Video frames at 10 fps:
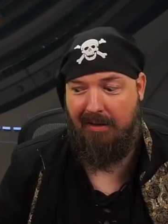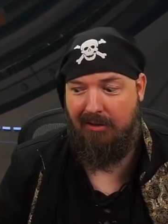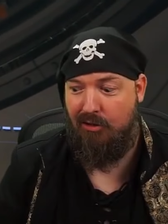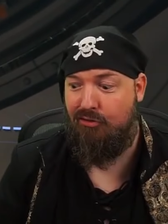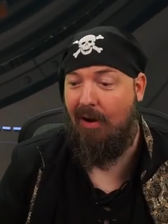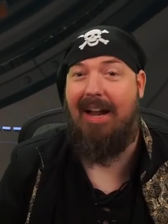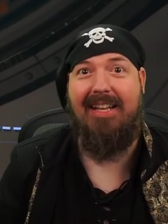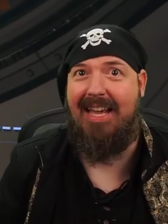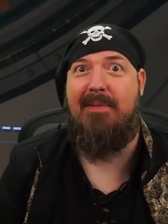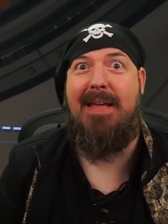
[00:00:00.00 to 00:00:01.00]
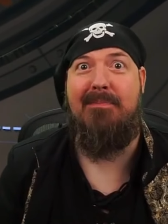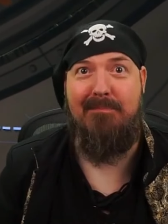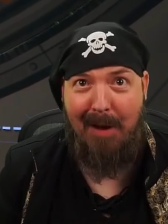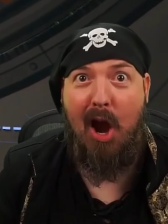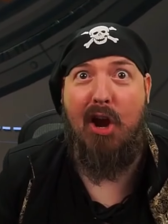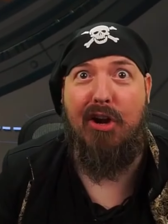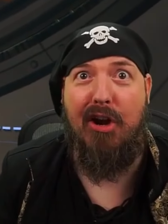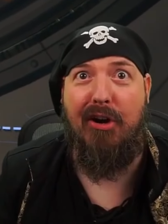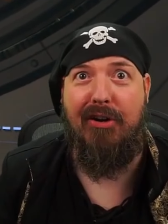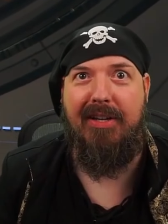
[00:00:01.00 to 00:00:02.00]
You're trying to get me
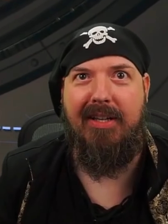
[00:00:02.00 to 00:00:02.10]
murdered!